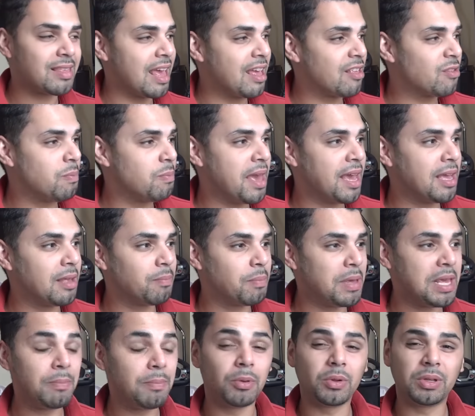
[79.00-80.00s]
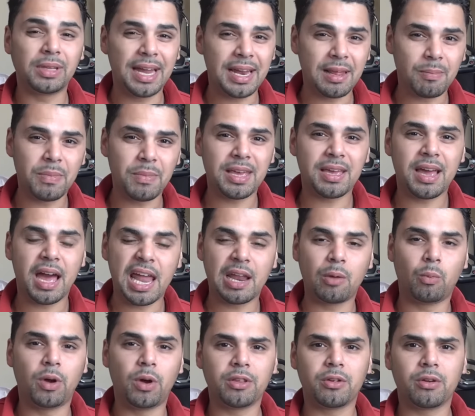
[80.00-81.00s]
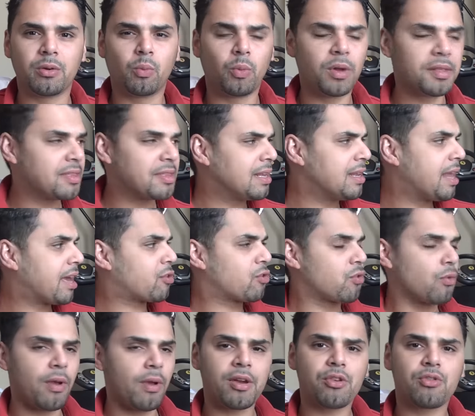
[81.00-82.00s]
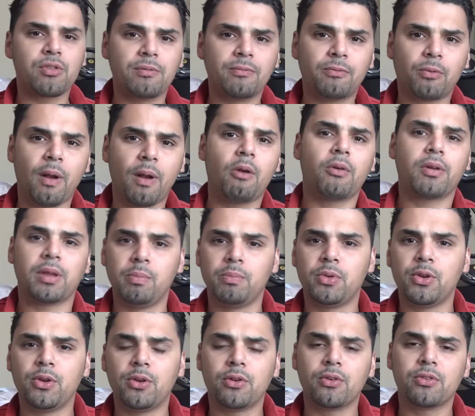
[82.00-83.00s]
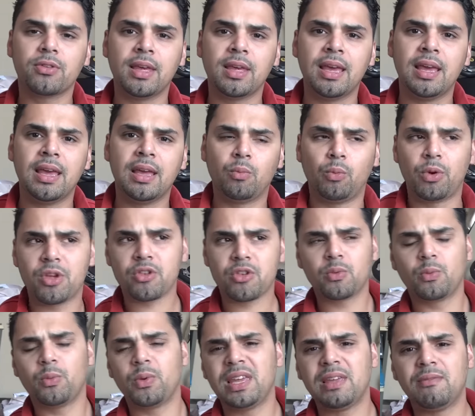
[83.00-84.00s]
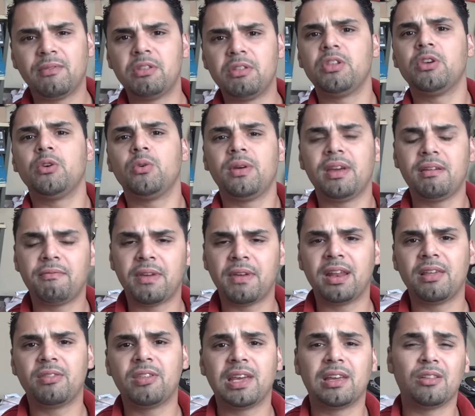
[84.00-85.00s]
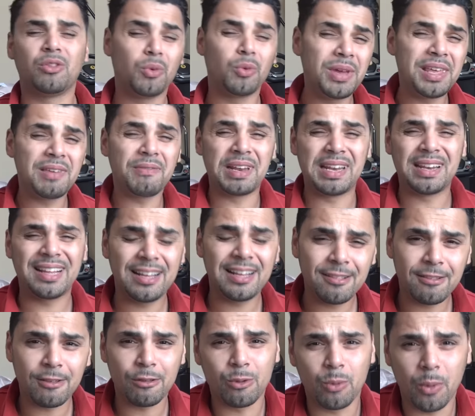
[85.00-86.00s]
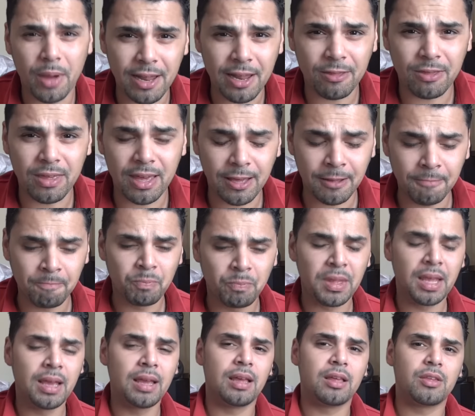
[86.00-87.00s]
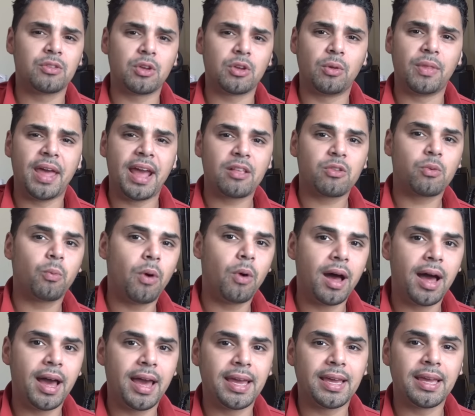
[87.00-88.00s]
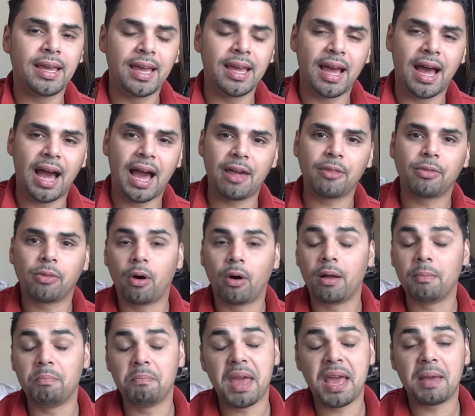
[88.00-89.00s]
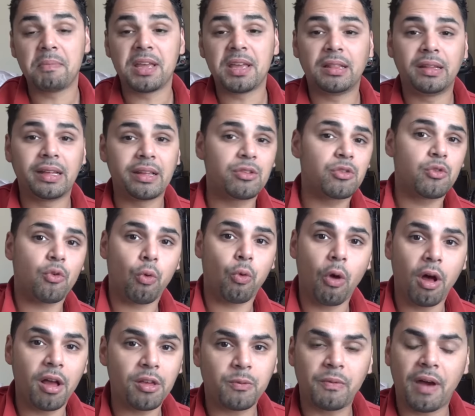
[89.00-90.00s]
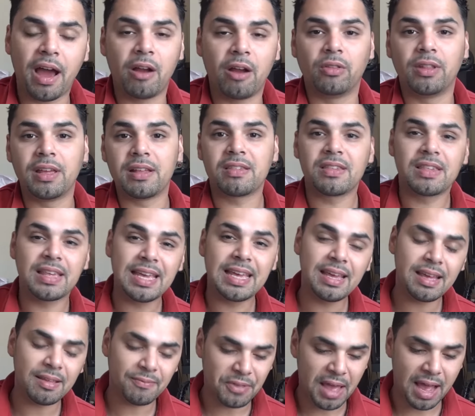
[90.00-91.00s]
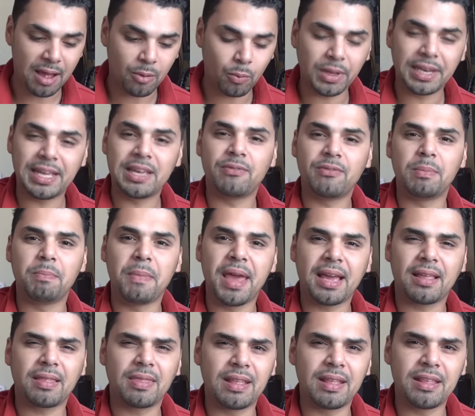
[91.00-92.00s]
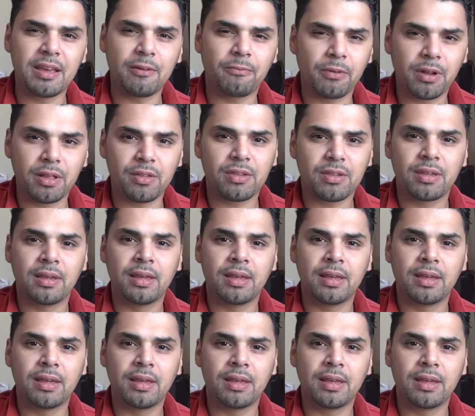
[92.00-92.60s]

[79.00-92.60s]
has made people like me kind of wonder, what's the next direction for our computers? What should we even do, if anything, and do we even need to do anything? So that's why I thought maybe let's Crossfire. Let's see if that would even make the difference.